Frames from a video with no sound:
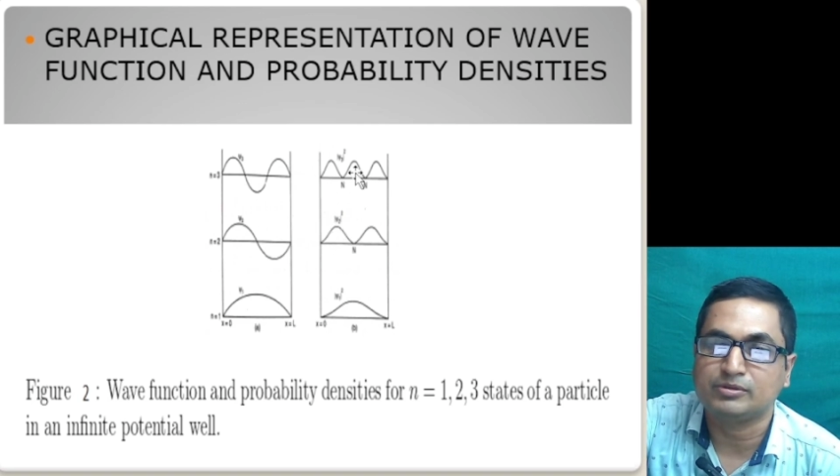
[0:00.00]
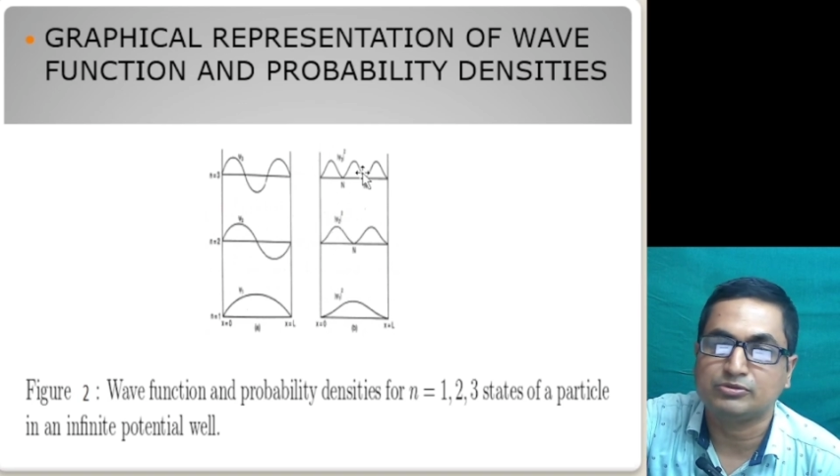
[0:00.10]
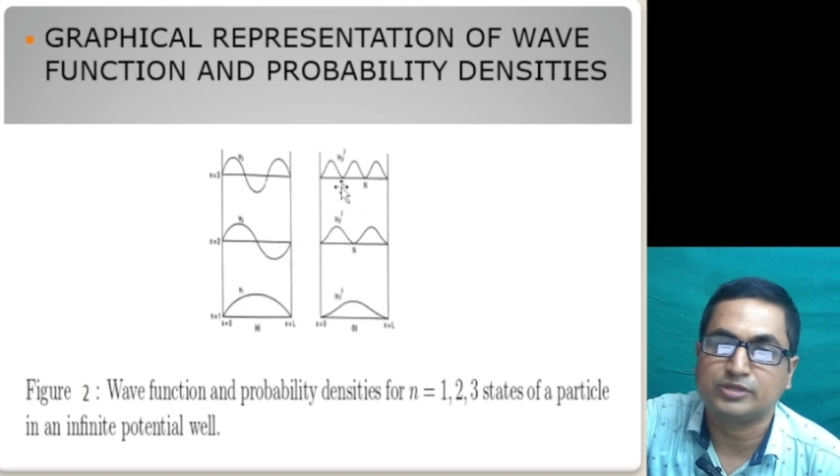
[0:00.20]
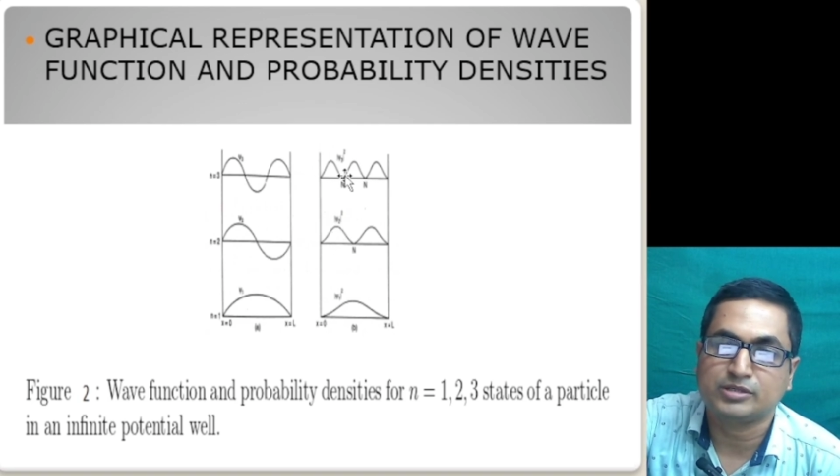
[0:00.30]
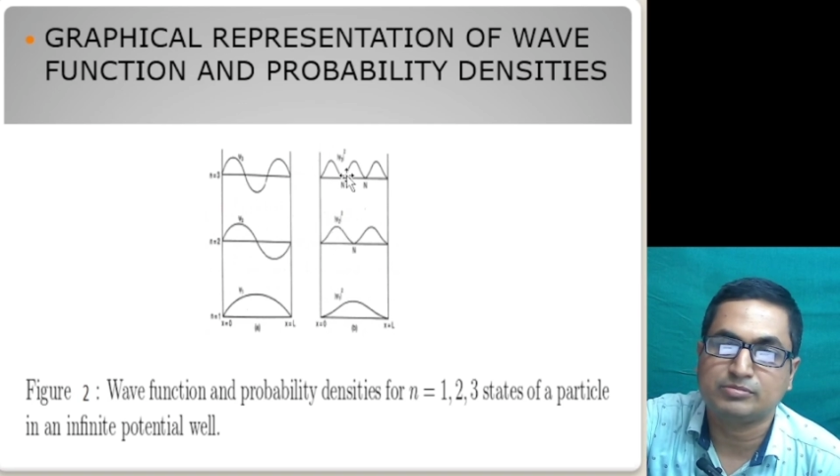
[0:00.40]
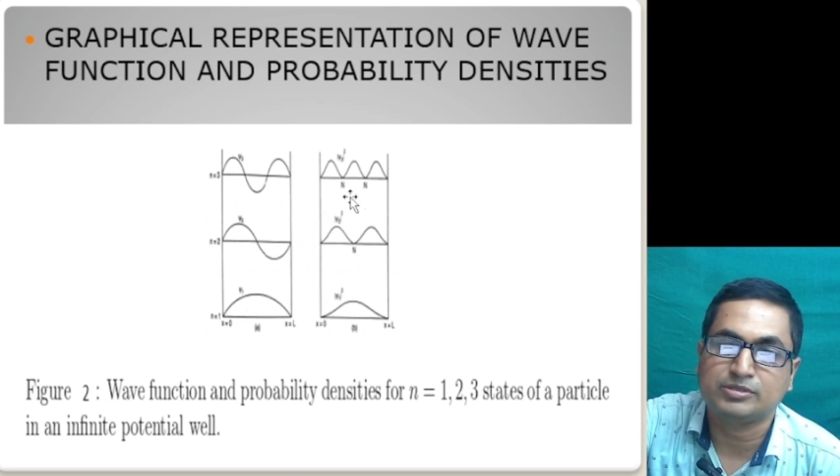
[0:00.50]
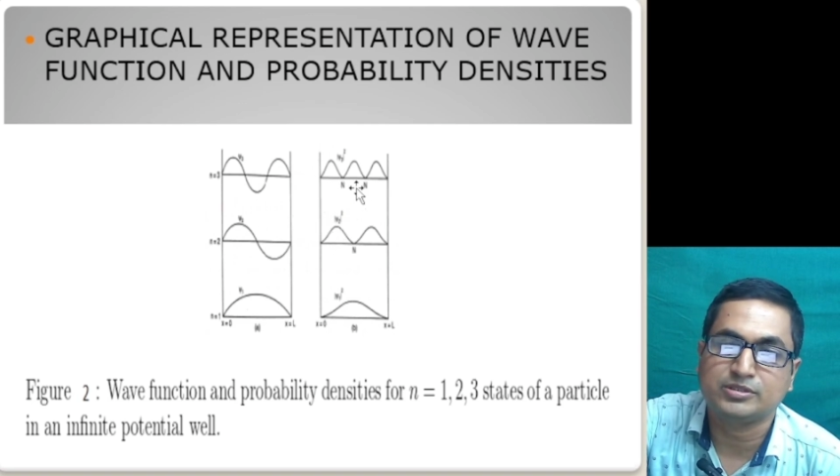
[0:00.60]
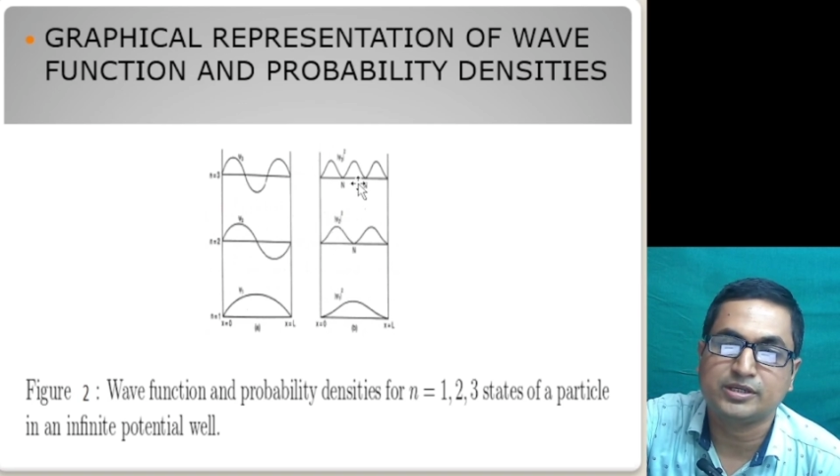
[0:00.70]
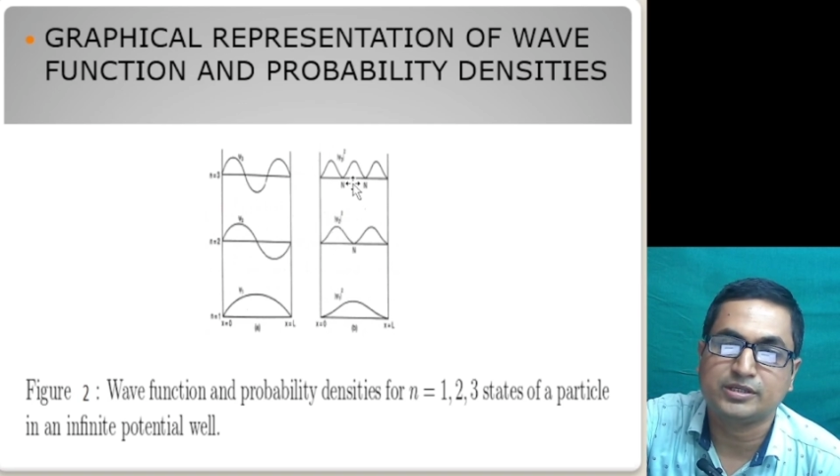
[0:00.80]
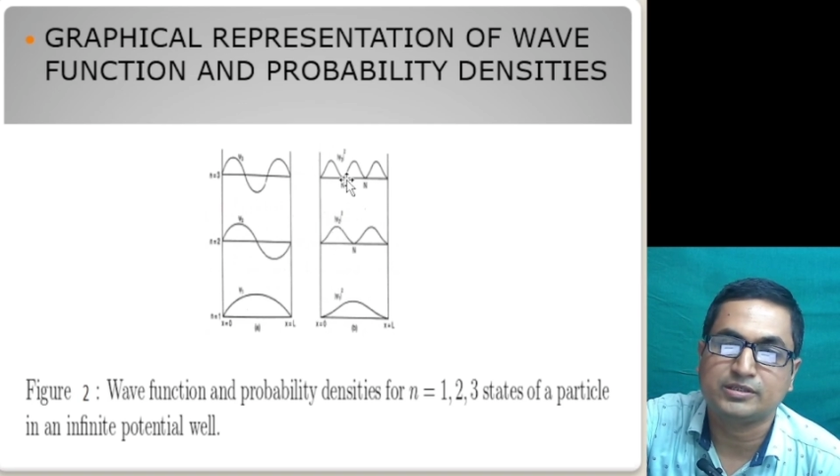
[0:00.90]
So that means
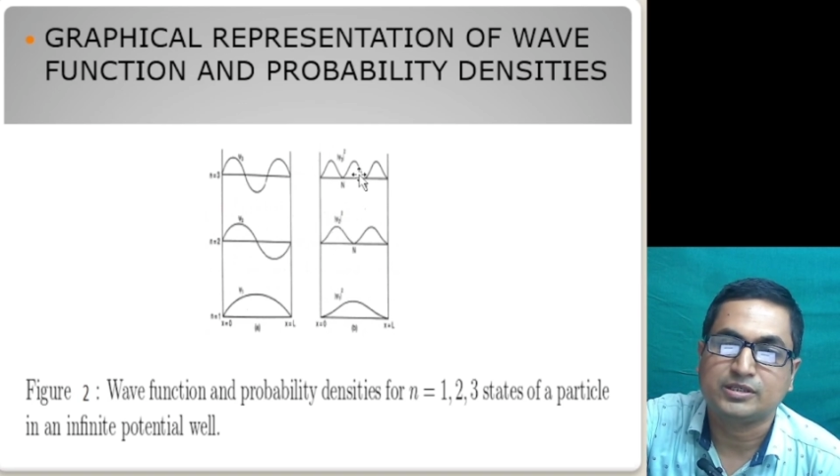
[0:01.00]
that